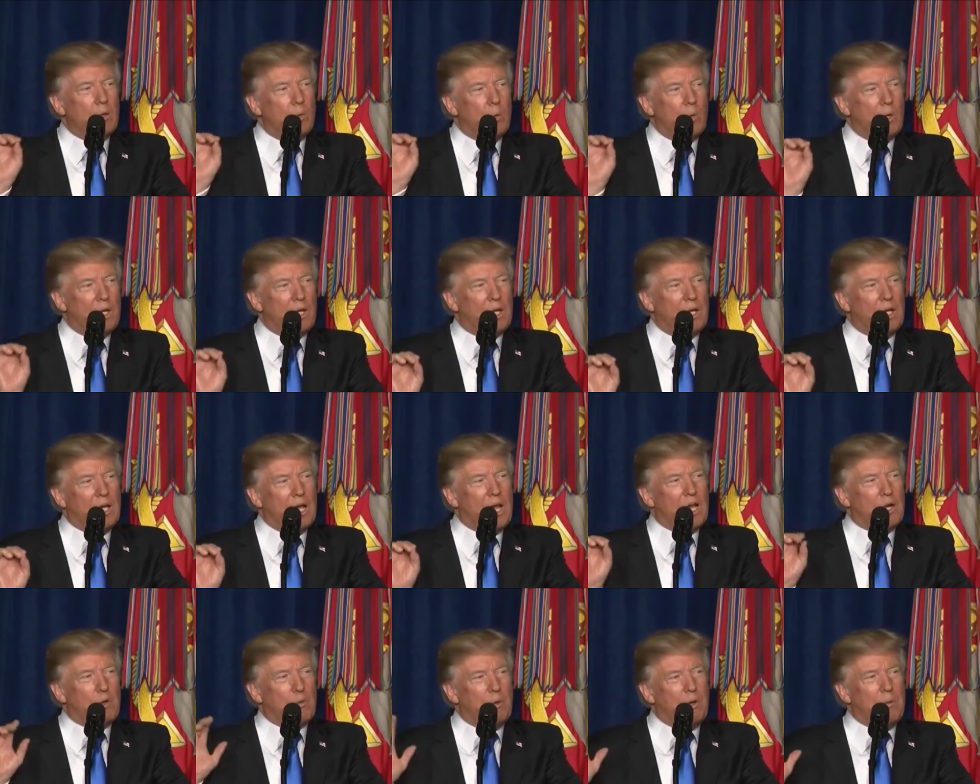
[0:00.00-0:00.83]
We
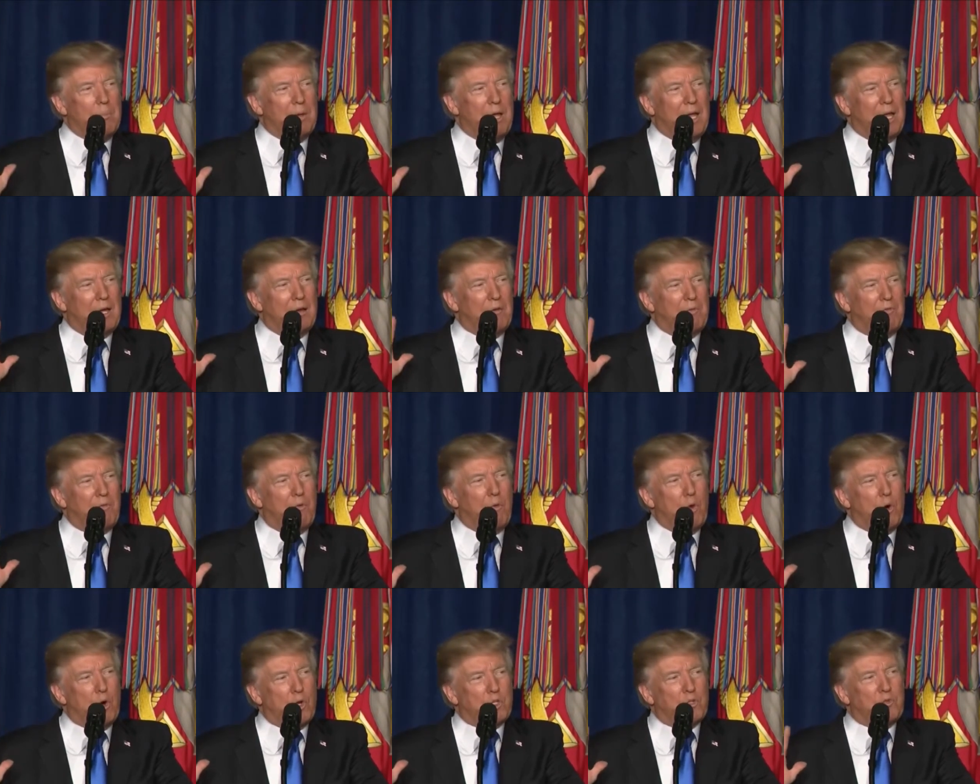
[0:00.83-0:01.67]
cannot remain a
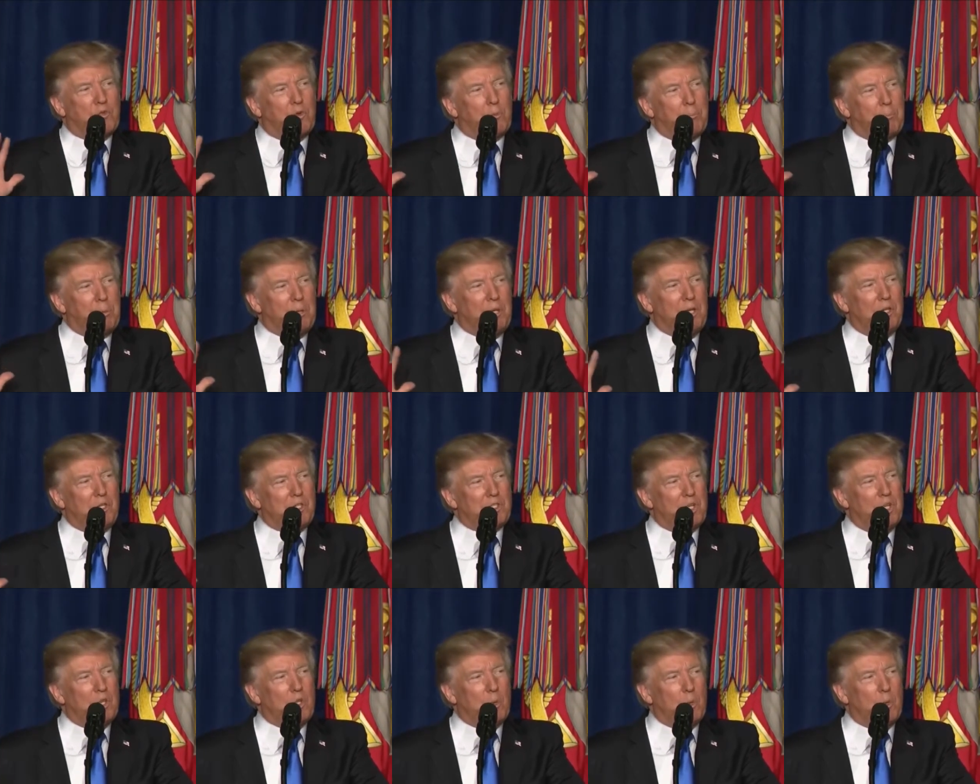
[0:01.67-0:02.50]
force for
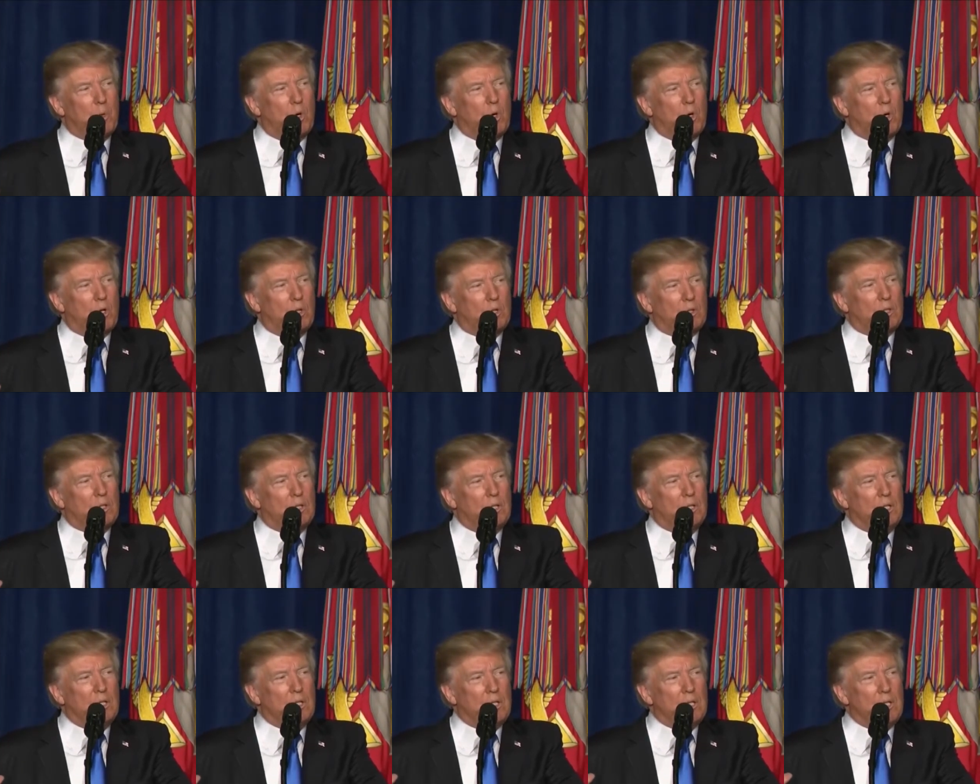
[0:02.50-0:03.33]
peace in the world
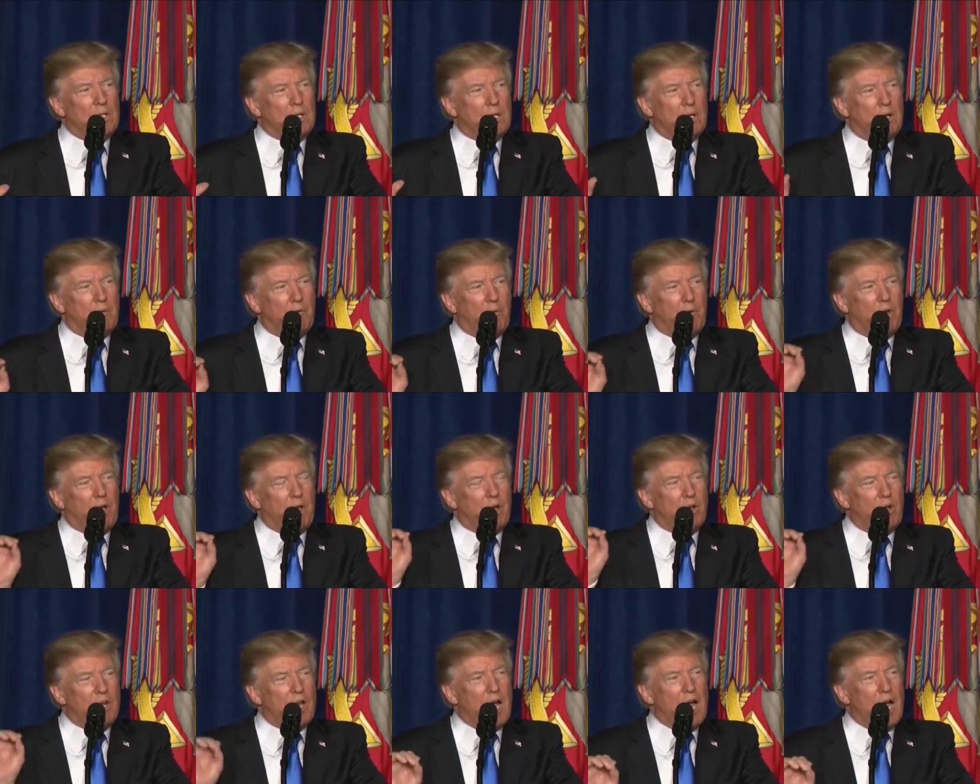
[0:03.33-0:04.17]
if we
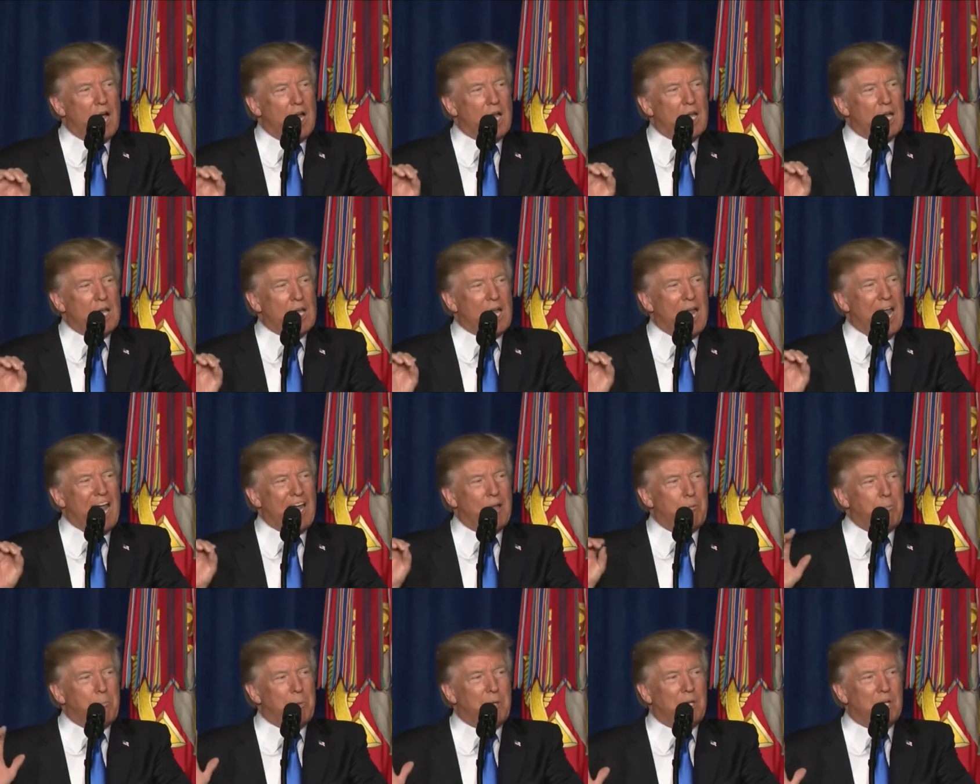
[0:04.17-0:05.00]
are not
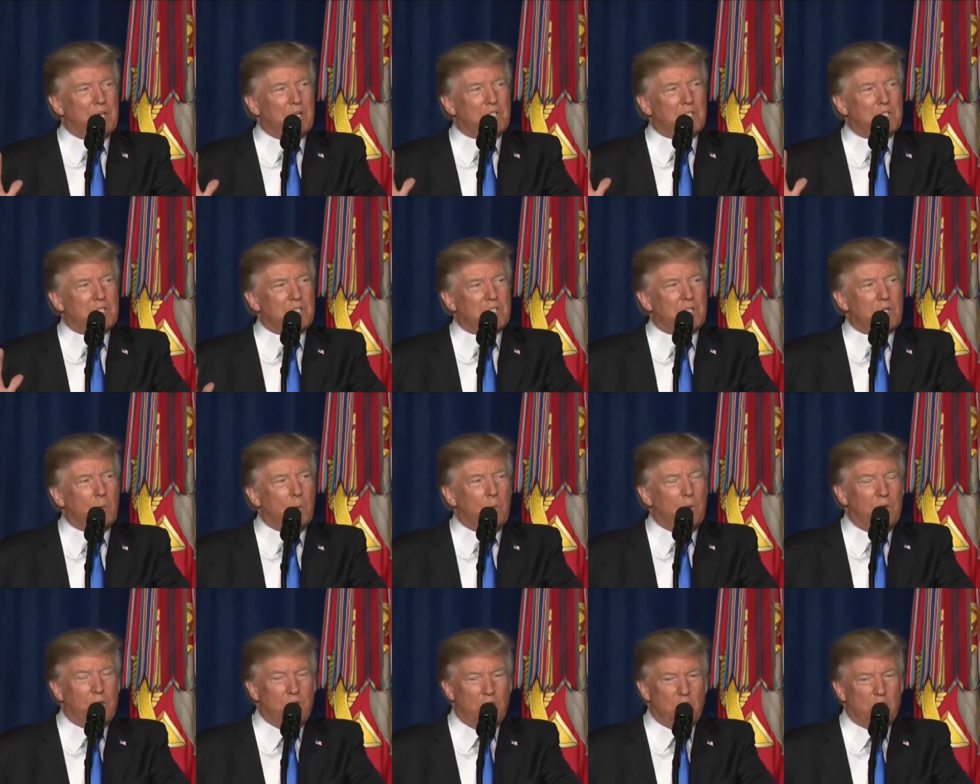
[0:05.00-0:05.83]
at peace
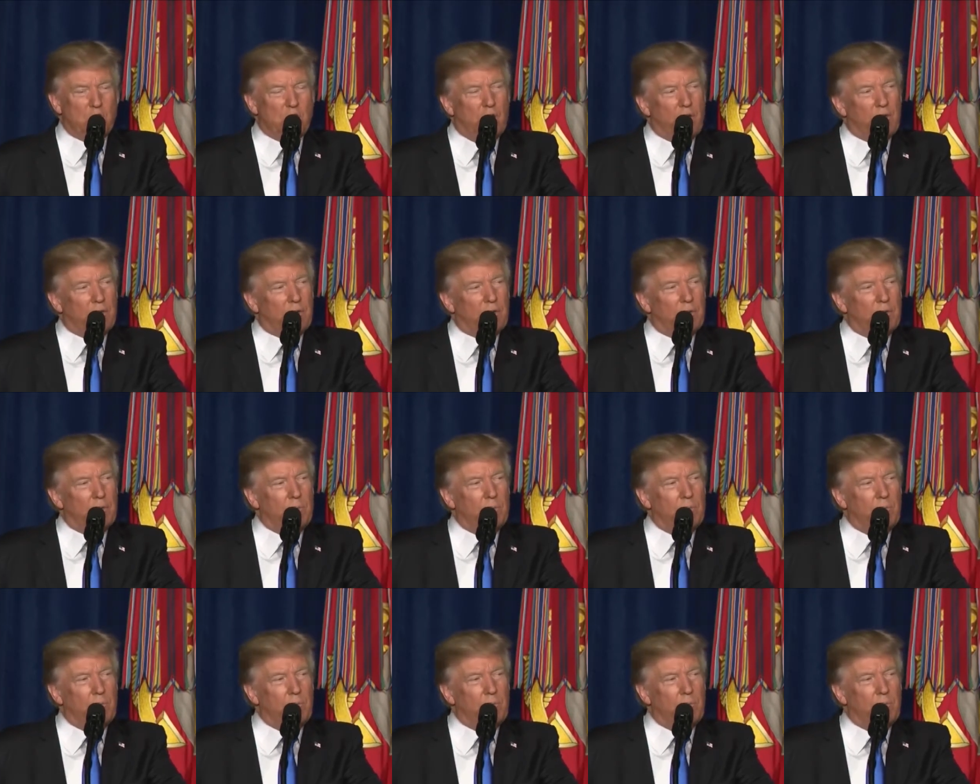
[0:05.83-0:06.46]
with each other.